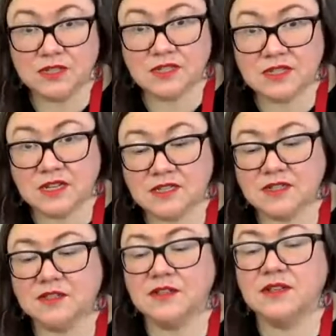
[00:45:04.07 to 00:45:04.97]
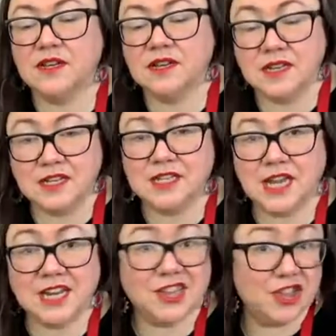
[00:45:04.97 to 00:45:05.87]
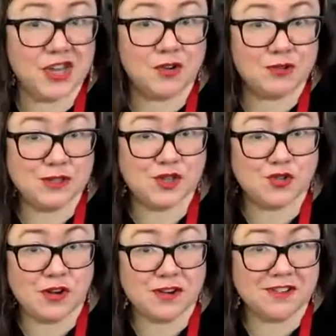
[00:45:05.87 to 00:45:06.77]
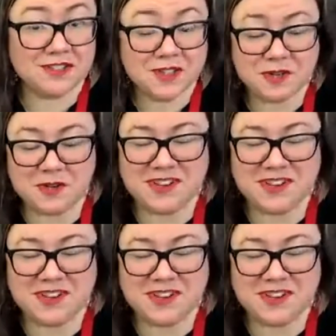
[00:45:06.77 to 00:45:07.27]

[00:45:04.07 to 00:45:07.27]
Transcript: the stencil, it's getting thicker and stronger. So